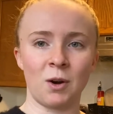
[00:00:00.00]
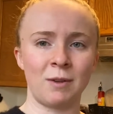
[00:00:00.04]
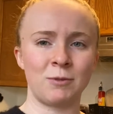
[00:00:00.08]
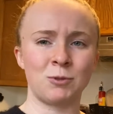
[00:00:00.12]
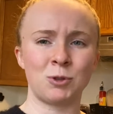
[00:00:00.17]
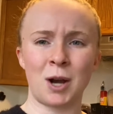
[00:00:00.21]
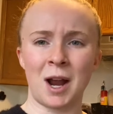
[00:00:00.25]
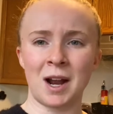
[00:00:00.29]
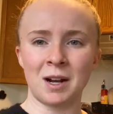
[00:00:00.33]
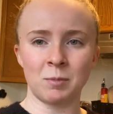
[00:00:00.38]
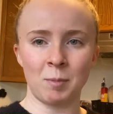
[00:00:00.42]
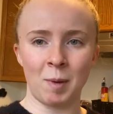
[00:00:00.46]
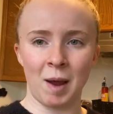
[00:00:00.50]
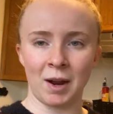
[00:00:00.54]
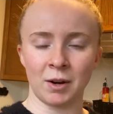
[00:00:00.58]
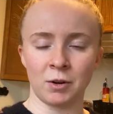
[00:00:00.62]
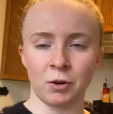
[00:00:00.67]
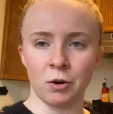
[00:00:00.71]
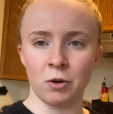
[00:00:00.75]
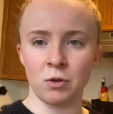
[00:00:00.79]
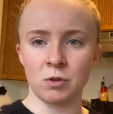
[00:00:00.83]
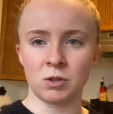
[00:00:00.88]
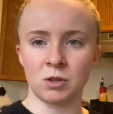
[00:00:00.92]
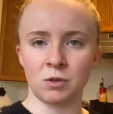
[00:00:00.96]
know, I've tracked
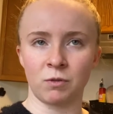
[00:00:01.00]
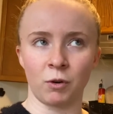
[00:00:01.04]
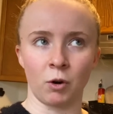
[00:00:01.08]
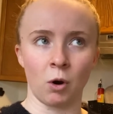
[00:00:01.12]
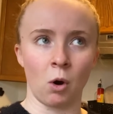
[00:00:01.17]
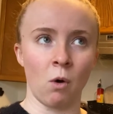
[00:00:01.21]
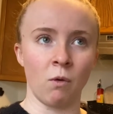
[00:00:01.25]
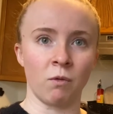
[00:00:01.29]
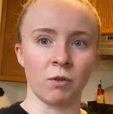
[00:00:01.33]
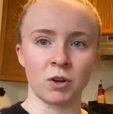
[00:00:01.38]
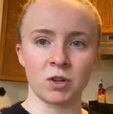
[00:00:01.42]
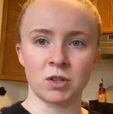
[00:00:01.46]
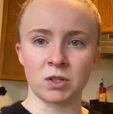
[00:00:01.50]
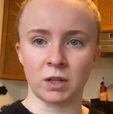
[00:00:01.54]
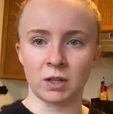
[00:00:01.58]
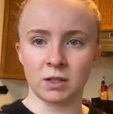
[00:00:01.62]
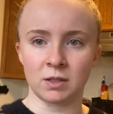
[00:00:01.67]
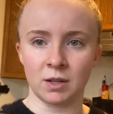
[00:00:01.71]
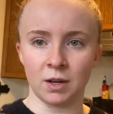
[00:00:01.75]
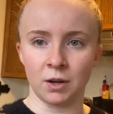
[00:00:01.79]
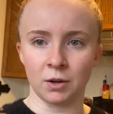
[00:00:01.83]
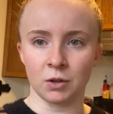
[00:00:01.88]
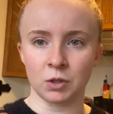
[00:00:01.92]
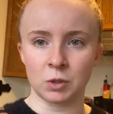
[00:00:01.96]
macros for over
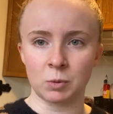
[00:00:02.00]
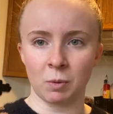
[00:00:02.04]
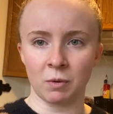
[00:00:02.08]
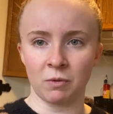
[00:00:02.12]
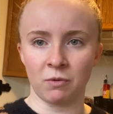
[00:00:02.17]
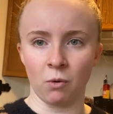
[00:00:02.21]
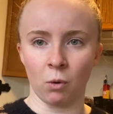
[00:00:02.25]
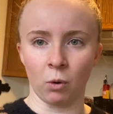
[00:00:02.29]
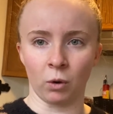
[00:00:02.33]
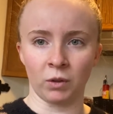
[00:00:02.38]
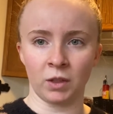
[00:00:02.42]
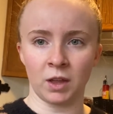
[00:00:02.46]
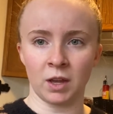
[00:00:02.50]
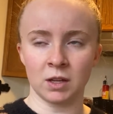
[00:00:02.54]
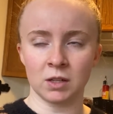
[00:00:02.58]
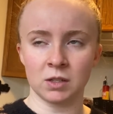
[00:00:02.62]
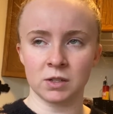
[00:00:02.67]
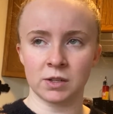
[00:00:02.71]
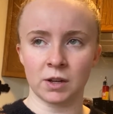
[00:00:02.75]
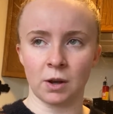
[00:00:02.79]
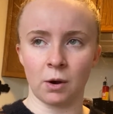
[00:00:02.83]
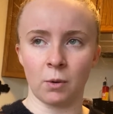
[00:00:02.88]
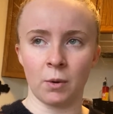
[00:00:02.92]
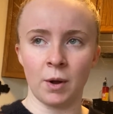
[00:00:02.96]
6 years before this,
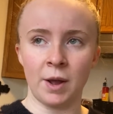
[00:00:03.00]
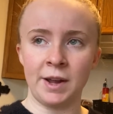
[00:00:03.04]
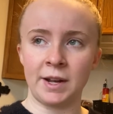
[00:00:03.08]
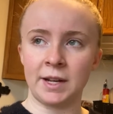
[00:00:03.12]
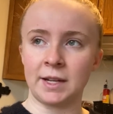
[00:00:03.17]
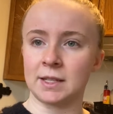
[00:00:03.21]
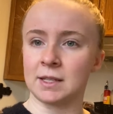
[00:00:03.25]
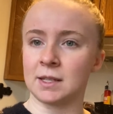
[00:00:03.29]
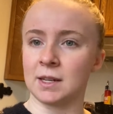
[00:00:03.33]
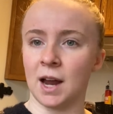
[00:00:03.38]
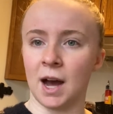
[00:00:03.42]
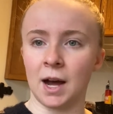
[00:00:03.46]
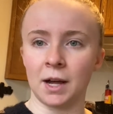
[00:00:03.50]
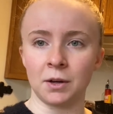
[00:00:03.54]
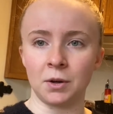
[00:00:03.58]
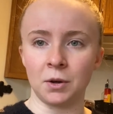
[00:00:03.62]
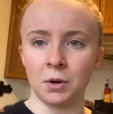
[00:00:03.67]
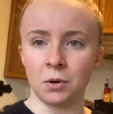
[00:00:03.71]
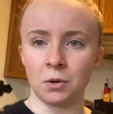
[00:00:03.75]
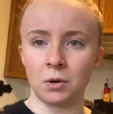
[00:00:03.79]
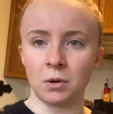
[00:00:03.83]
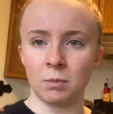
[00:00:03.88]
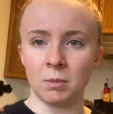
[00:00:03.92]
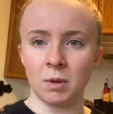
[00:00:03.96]
so it's not
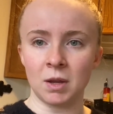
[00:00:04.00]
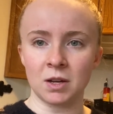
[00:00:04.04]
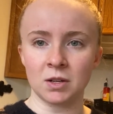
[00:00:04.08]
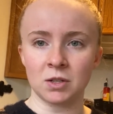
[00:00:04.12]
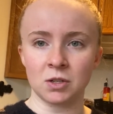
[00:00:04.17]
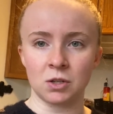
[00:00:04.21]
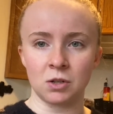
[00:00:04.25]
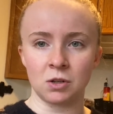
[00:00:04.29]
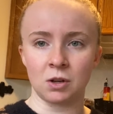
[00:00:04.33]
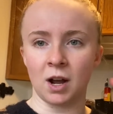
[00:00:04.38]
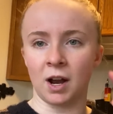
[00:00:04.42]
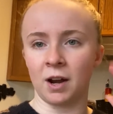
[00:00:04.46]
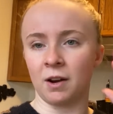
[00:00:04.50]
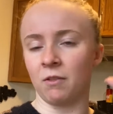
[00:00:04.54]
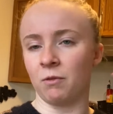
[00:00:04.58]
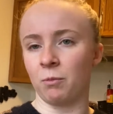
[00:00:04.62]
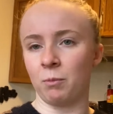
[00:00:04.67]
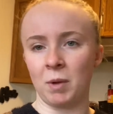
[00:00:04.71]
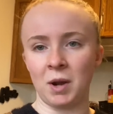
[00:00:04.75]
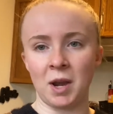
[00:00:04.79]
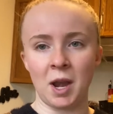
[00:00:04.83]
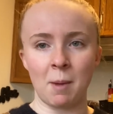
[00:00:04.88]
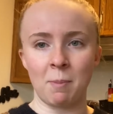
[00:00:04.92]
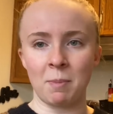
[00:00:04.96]
new to me to kind
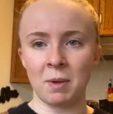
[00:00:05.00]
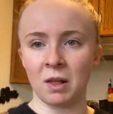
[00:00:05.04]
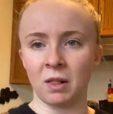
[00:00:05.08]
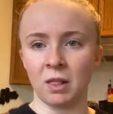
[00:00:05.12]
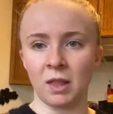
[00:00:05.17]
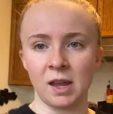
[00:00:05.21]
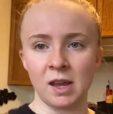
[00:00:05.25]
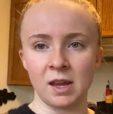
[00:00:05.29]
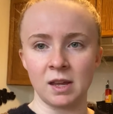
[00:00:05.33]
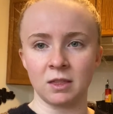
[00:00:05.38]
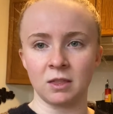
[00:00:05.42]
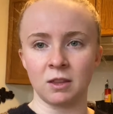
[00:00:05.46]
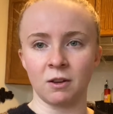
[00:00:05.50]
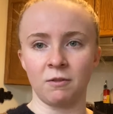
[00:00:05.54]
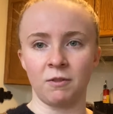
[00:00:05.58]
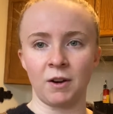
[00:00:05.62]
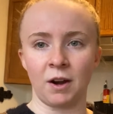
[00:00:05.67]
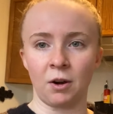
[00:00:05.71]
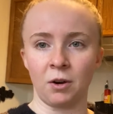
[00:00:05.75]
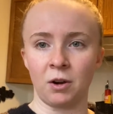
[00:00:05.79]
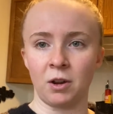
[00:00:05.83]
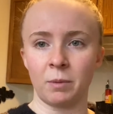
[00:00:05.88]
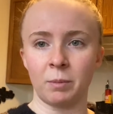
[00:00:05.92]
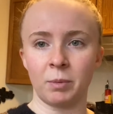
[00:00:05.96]
of manipulate the
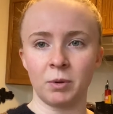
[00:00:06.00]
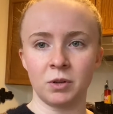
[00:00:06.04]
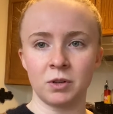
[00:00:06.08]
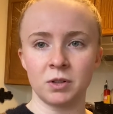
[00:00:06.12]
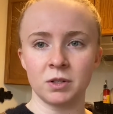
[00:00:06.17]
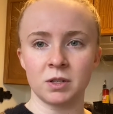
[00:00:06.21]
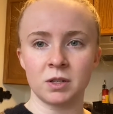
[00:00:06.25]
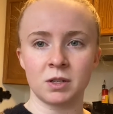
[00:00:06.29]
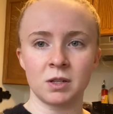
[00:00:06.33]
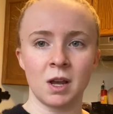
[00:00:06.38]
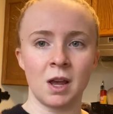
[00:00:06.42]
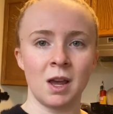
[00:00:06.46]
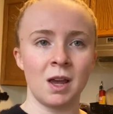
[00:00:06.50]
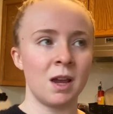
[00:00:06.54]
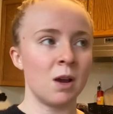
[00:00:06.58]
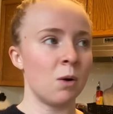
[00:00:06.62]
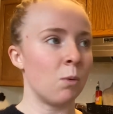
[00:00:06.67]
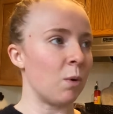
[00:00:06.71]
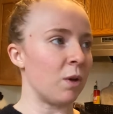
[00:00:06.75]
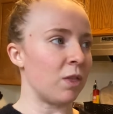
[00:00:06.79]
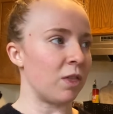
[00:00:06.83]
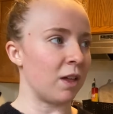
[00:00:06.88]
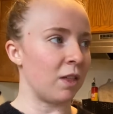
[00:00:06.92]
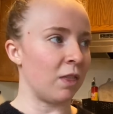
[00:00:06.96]
variables
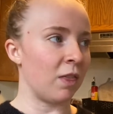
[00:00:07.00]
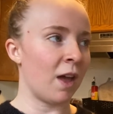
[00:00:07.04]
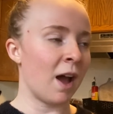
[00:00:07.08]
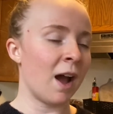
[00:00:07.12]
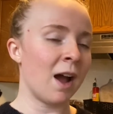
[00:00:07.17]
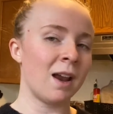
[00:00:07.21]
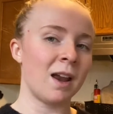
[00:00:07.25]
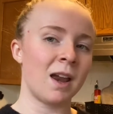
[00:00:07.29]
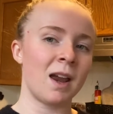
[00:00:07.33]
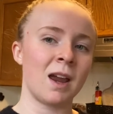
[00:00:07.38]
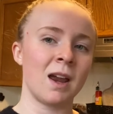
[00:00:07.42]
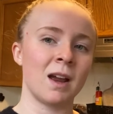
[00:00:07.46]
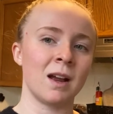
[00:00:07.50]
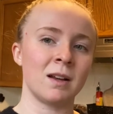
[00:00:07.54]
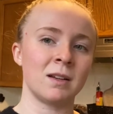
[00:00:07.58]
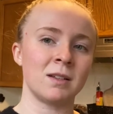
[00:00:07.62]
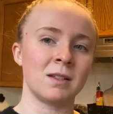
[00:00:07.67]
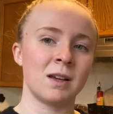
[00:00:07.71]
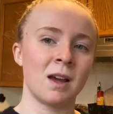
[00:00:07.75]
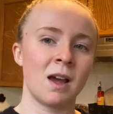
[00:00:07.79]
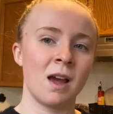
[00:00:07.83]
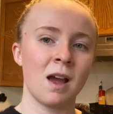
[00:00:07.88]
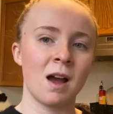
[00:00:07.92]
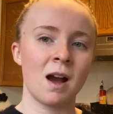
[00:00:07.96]
within that,
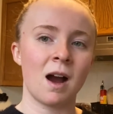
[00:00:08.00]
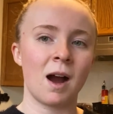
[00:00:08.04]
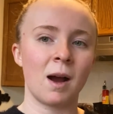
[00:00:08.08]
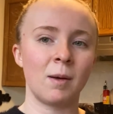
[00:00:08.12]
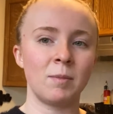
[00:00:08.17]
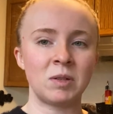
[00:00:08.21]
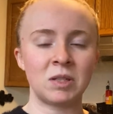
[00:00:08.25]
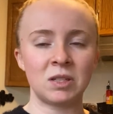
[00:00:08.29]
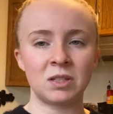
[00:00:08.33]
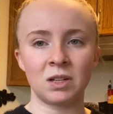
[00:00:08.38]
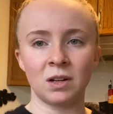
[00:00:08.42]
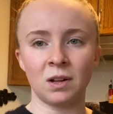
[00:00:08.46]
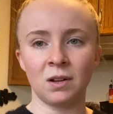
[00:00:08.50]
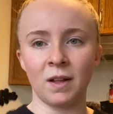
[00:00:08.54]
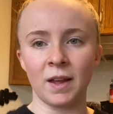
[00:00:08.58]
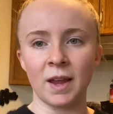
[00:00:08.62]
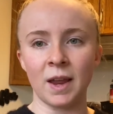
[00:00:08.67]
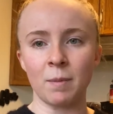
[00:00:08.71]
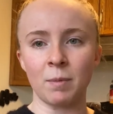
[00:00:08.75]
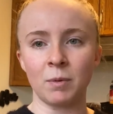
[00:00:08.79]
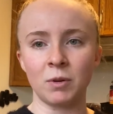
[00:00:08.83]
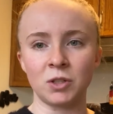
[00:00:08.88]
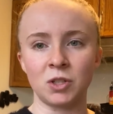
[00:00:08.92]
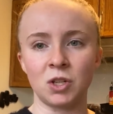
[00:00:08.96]
and I'm still
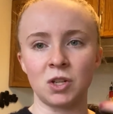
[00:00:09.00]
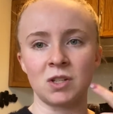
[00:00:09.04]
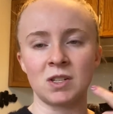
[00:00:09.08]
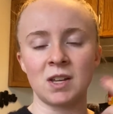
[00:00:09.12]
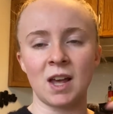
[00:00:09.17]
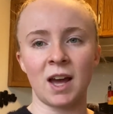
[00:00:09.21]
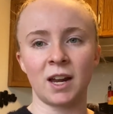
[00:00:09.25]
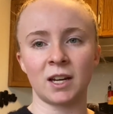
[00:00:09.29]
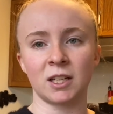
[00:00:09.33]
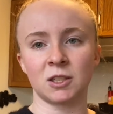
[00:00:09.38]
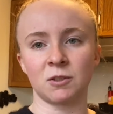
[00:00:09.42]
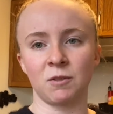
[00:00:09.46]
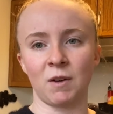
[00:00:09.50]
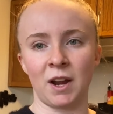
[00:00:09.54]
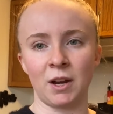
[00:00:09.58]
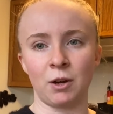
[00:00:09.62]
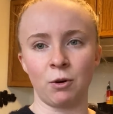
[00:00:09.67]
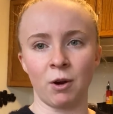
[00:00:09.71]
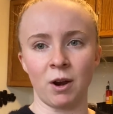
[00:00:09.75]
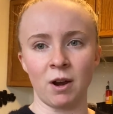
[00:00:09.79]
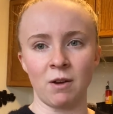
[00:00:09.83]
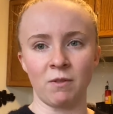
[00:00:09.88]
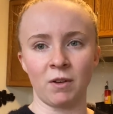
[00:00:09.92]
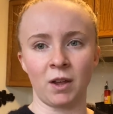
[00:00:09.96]
able to satisfy
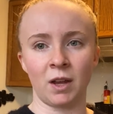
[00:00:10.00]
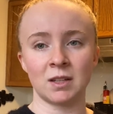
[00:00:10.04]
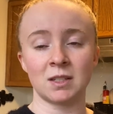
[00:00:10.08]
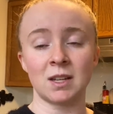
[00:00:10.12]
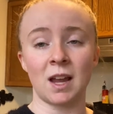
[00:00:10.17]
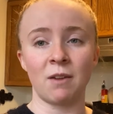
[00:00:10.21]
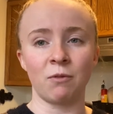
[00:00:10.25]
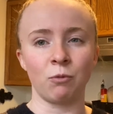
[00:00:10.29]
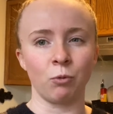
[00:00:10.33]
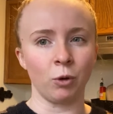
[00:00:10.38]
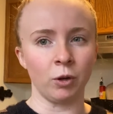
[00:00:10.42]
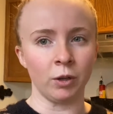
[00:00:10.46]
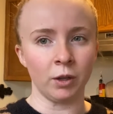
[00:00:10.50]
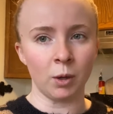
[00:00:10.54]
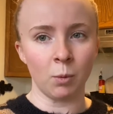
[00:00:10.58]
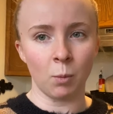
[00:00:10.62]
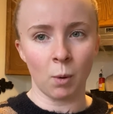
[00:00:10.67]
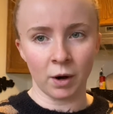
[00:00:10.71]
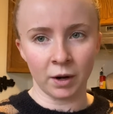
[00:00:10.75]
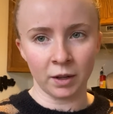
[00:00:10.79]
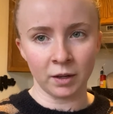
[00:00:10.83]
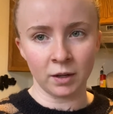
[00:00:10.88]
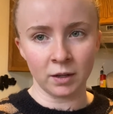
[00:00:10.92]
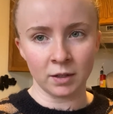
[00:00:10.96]
cravings. I've really
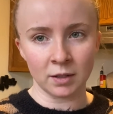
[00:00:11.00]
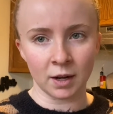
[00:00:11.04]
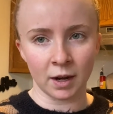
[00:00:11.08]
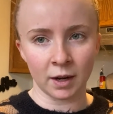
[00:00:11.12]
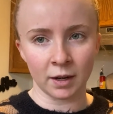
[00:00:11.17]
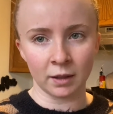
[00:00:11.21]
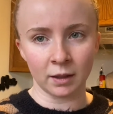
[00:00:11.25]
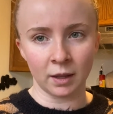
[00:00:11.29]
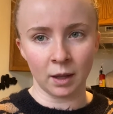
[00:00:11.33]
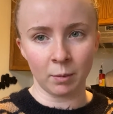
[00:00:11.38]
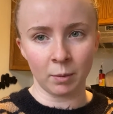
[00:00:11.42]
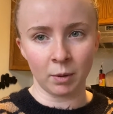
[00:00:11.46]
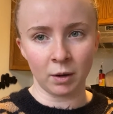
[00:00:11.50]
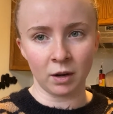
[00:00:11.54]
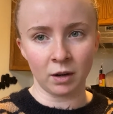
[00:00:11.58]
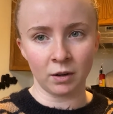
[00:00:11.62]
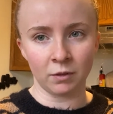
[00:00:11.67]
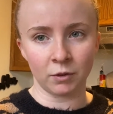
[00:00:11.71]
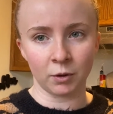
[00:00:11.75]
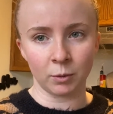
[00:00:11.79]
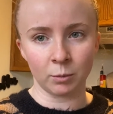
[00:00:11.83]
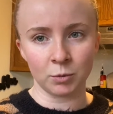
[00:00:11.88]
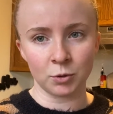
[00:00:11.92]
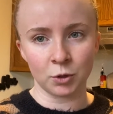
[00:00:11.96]
wanted a diet
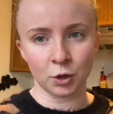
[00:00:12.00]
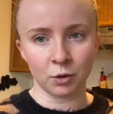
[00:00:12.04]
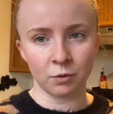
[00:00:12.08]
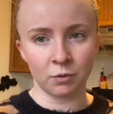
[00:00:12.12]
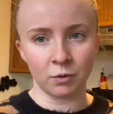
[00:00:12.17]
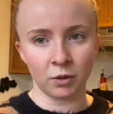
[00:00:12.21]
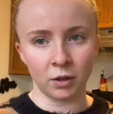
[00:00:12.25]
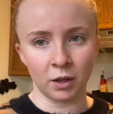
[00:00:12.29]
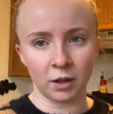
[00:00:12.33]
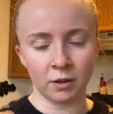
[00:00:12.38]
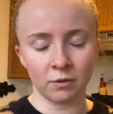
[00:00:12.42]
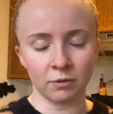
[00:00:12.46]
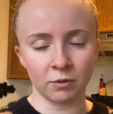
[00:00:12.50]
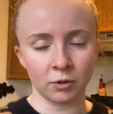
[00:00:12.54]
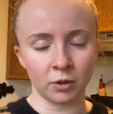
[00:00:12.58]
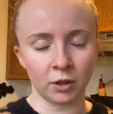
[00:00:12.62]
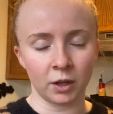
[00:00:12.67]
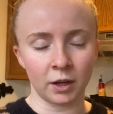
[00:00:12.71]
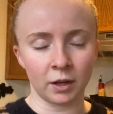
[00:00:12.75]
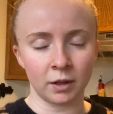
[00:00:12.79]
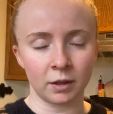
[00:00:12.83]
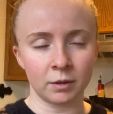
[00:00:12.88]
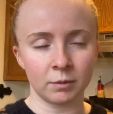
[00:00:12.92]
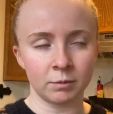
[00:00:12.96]
lemonade from Chick-fil-A for
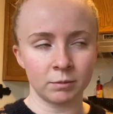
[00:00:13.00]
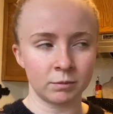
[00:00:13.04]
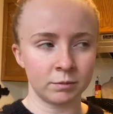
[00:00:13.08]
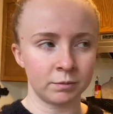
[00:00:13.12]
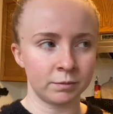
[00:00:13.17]
like